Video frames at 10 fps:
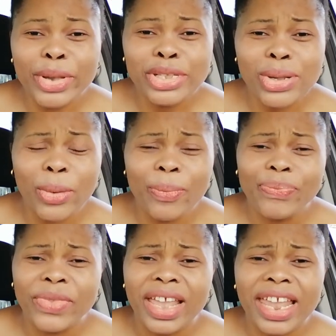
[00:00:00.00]
So,
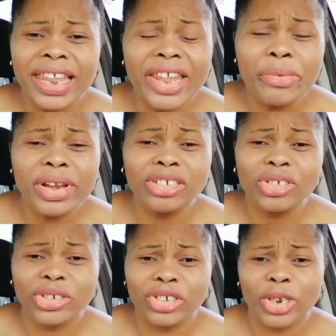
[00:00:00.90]
in a
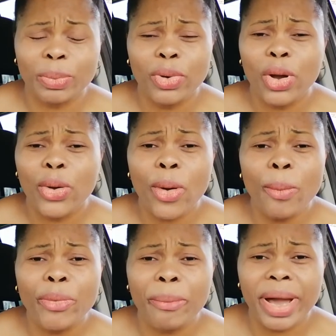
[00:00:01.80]
relationship,
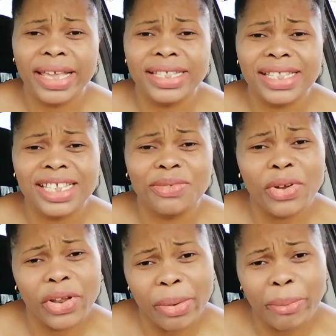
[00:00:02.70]
compromise is
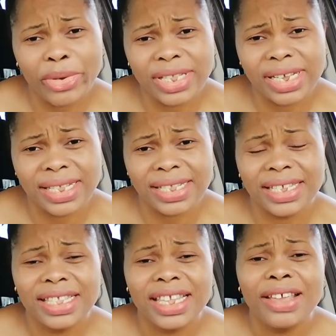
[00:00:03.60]
very important
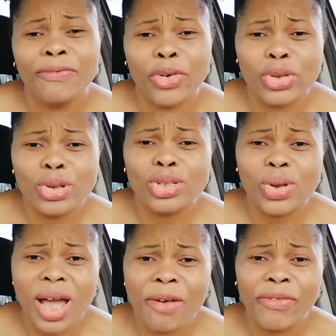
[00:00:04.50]
for you
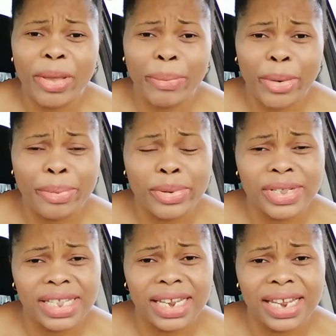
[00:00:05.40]
to have a
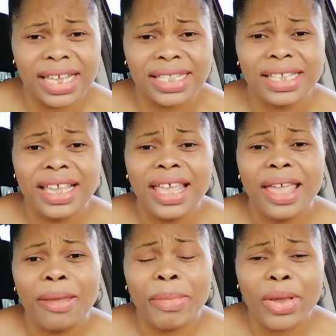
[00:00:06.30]
purpose in it,
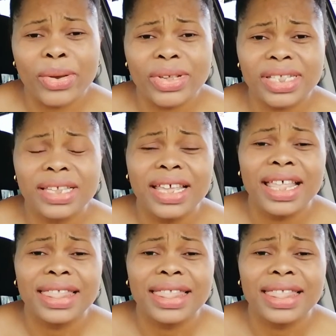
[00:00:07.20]
because